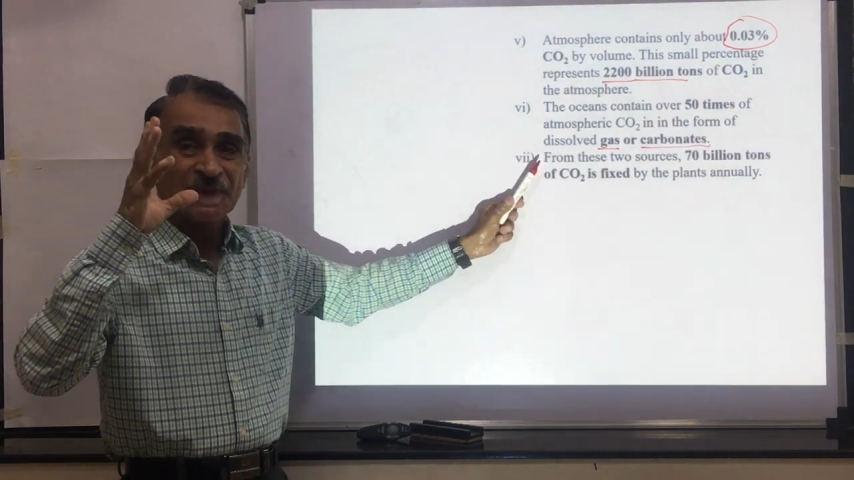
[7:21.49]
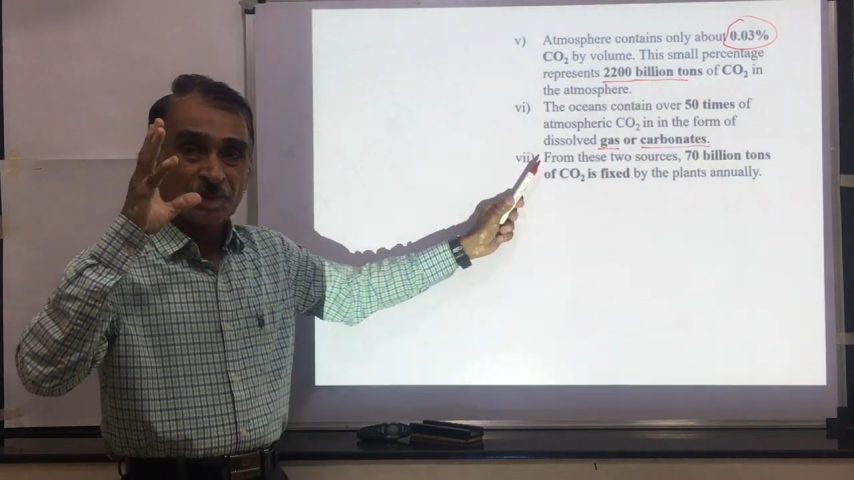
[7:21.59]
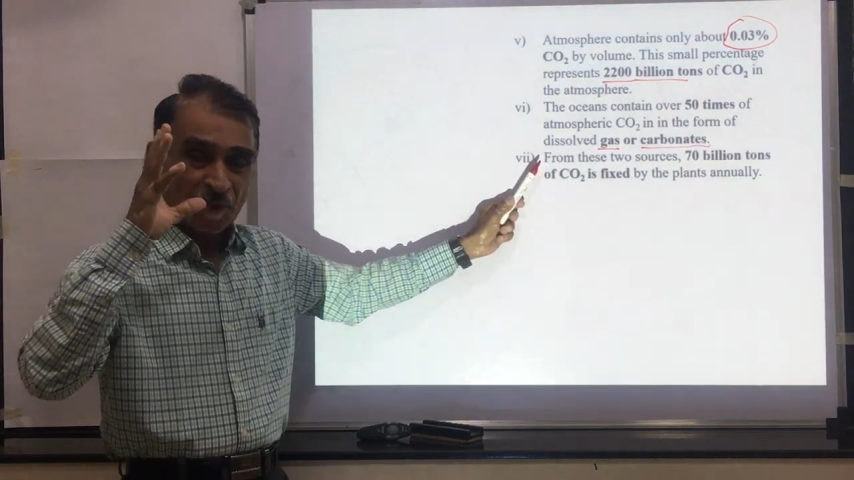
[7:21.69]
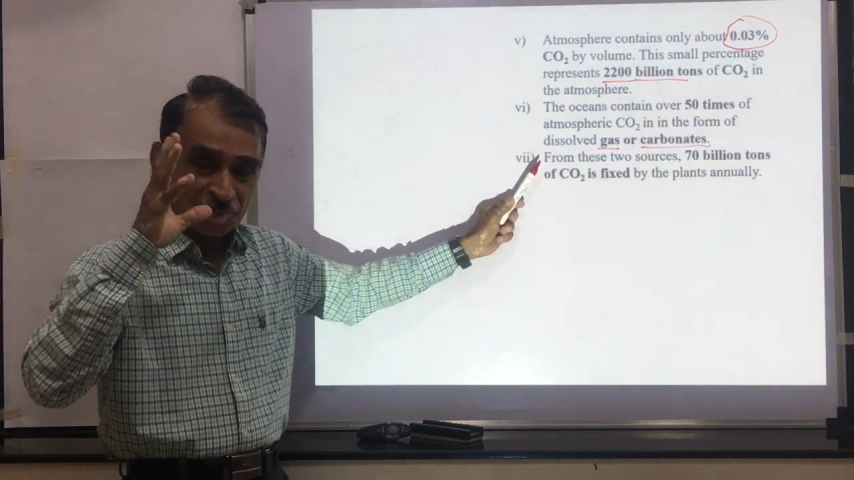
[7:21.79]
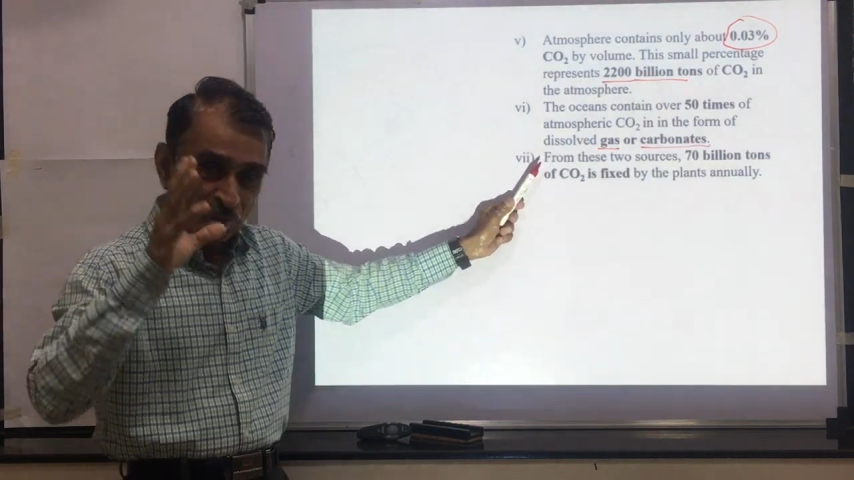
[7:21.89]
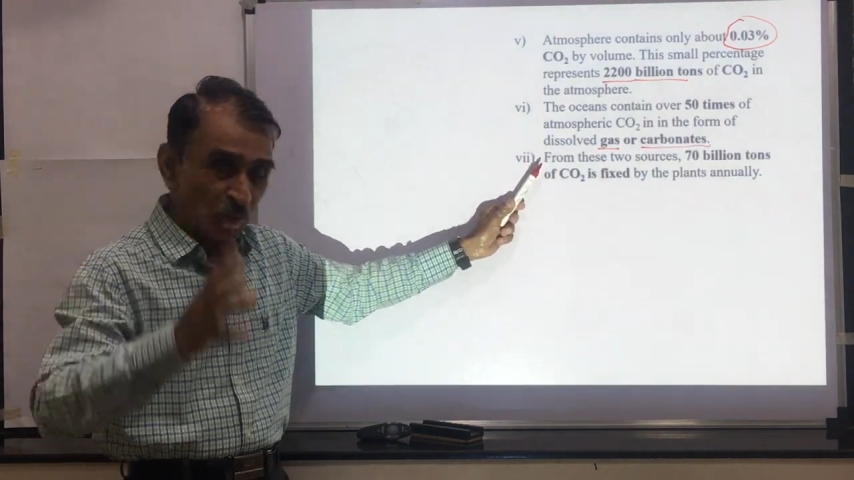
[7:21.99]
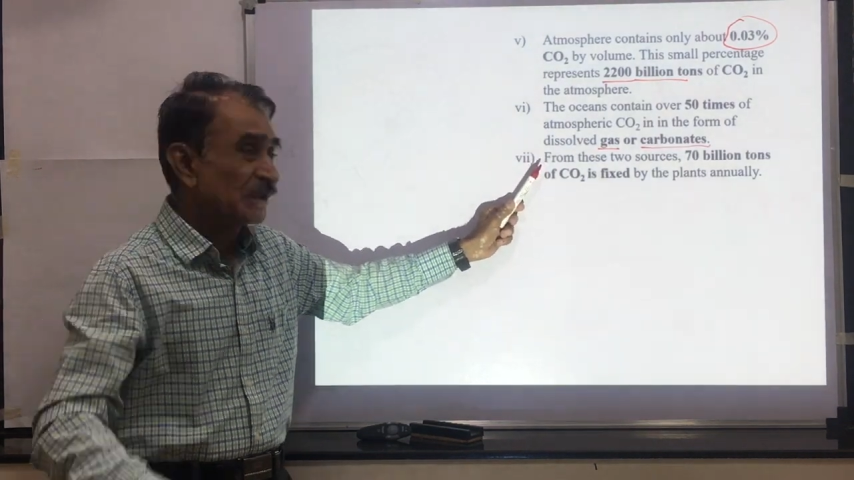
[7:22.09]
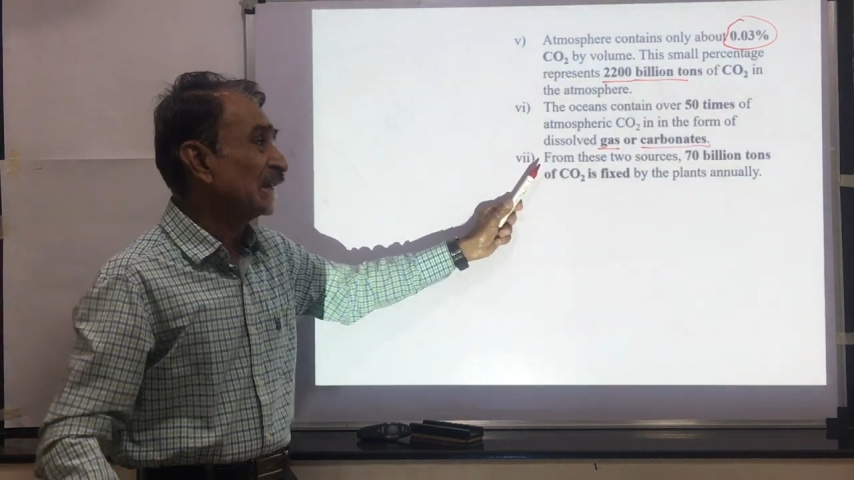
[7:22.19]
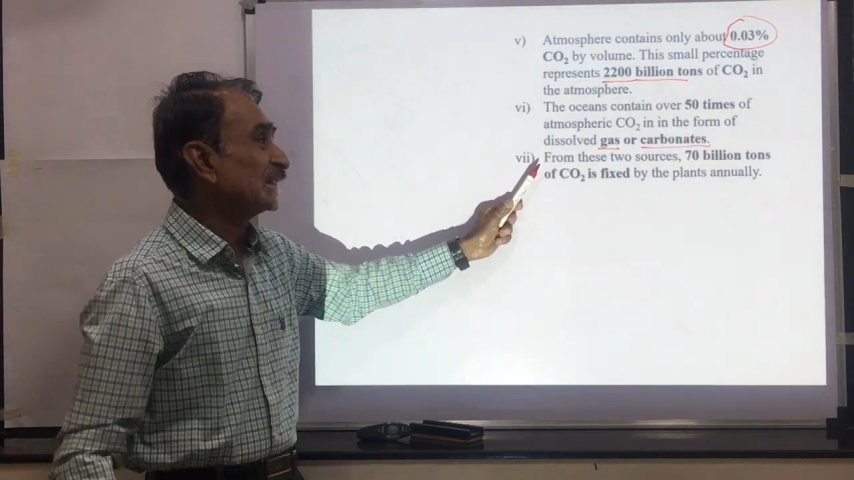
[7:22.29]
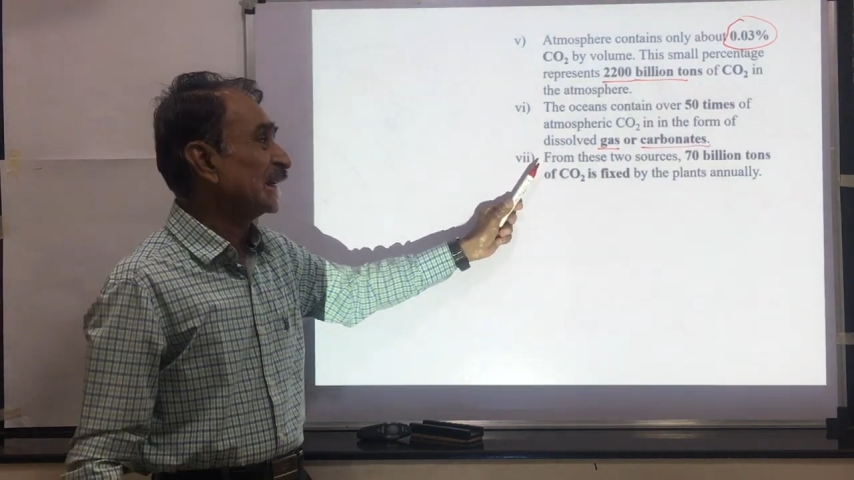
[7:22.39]
from the
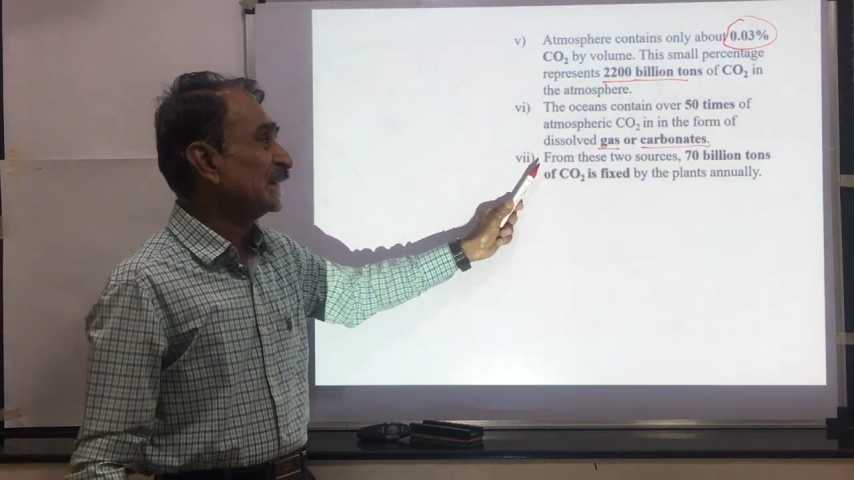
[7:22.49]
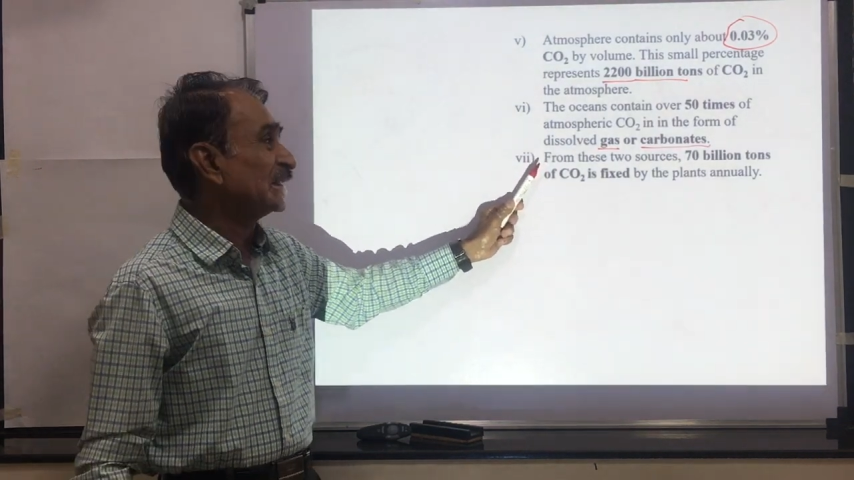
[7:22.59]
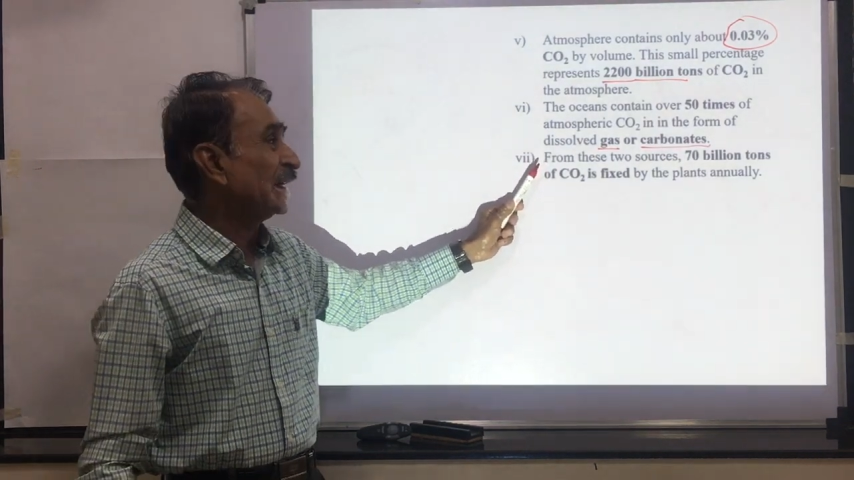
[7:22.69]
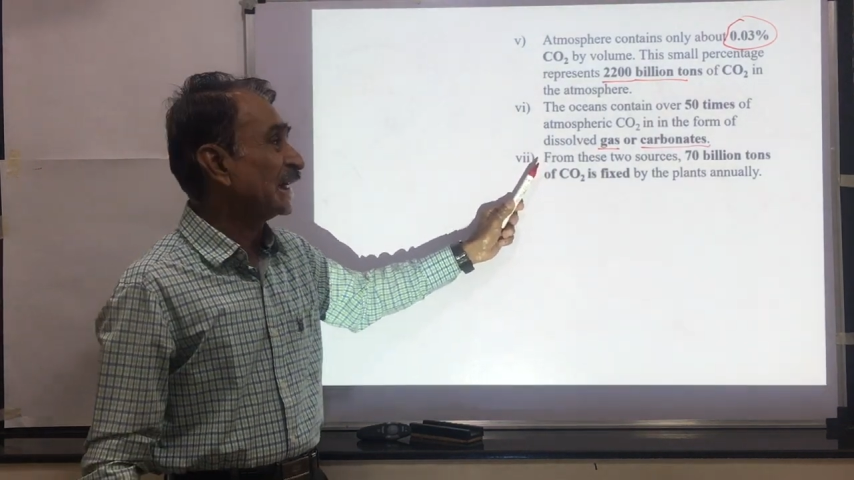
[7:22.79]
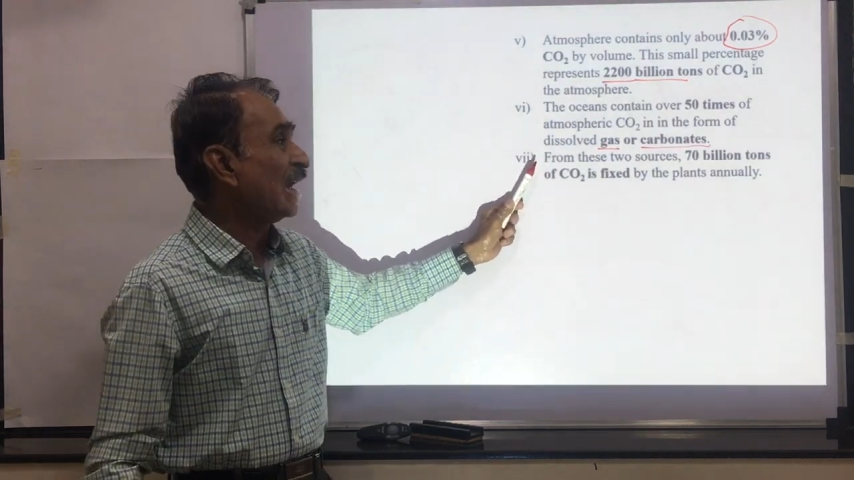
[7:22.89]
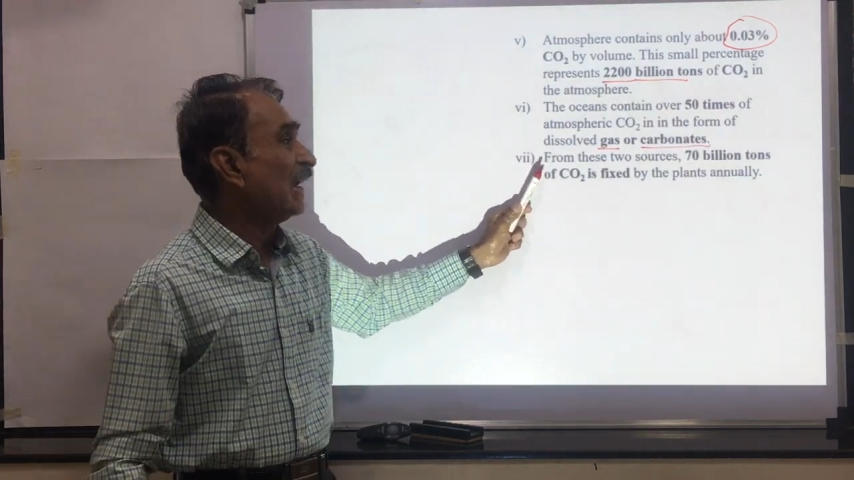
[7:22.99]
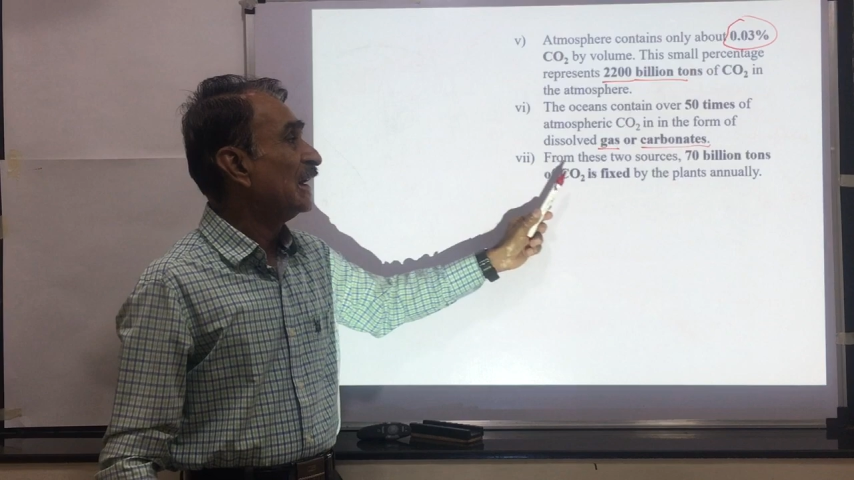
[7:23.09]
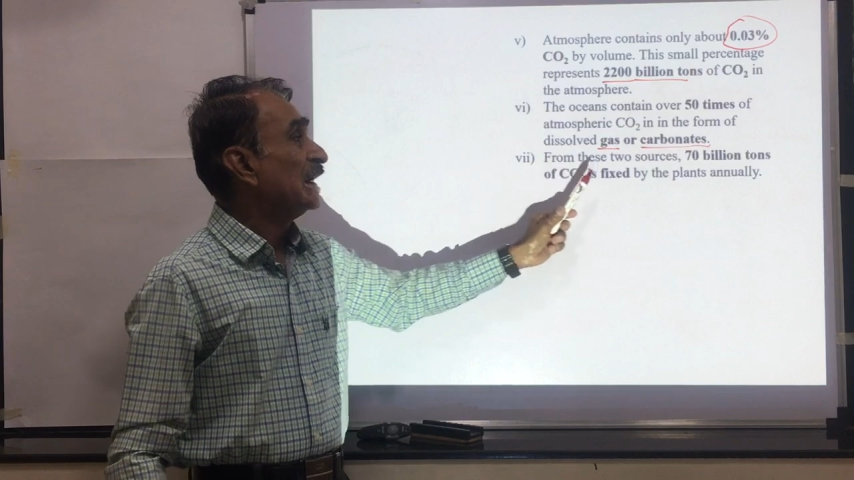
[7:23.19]
oceans, etc.,